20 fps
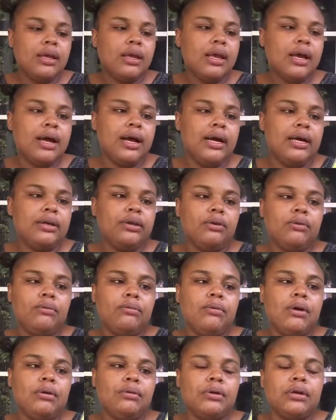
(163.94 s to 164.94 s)
And
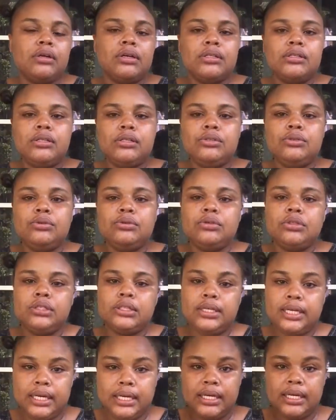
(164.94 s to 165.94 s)
what we're going to do
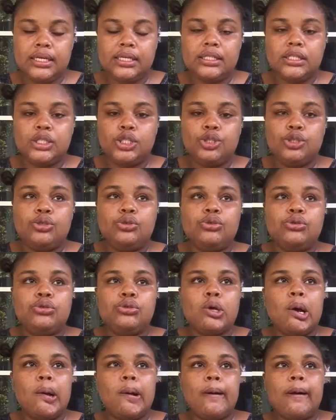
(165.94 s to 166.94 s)
today is
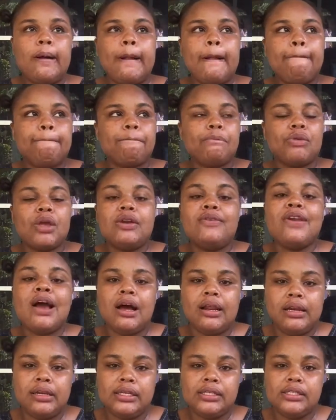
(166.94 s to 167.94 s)

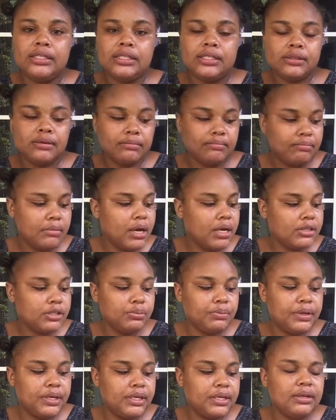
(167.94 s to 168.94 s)
knotless box
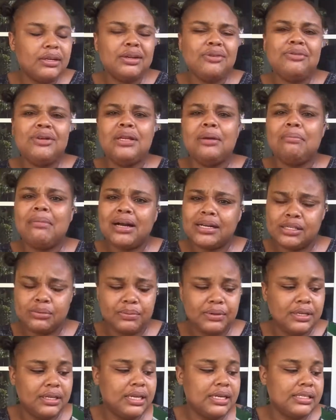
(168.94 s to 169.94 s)
braid. Not really box
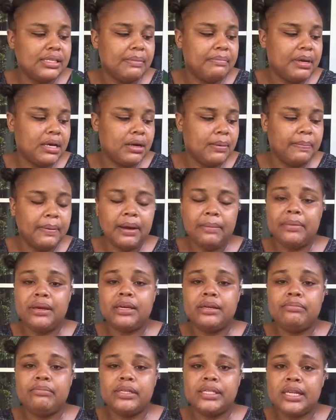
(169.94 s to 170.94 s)
braid because I'm gonna put my
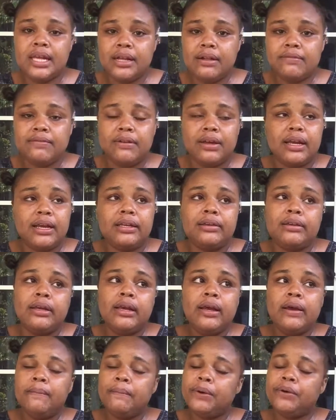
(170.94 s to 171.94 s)
head myself, and I
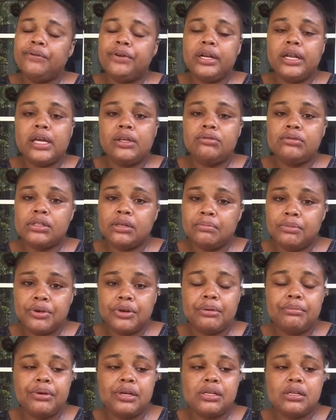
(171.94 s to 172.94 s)
don't really use the mirror,
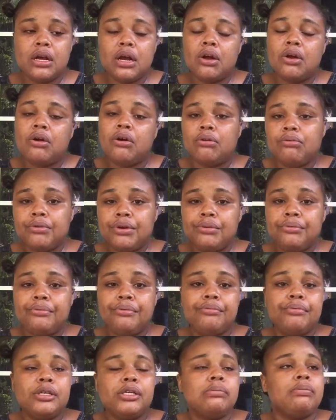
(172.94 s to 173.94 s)
but just go with the
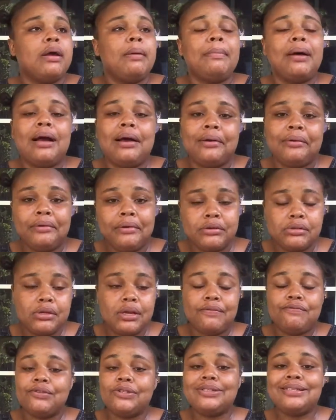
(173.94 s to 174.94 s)
wish for my hand go. So
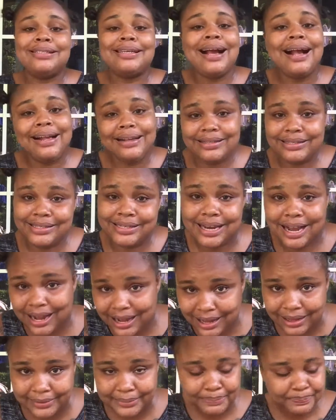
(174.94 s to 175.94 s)
if
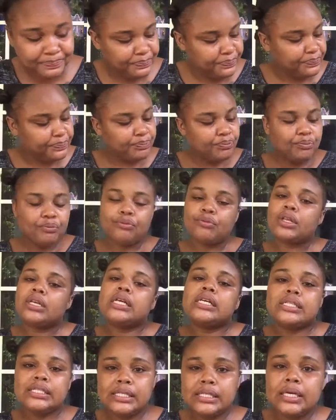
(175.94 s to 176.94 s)
chaka,
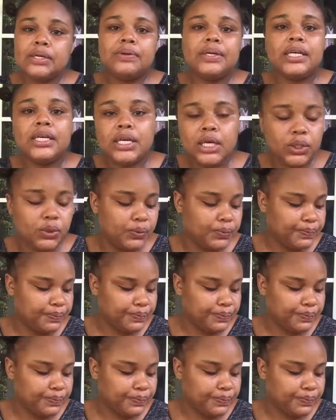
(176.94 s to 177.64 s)
so it go.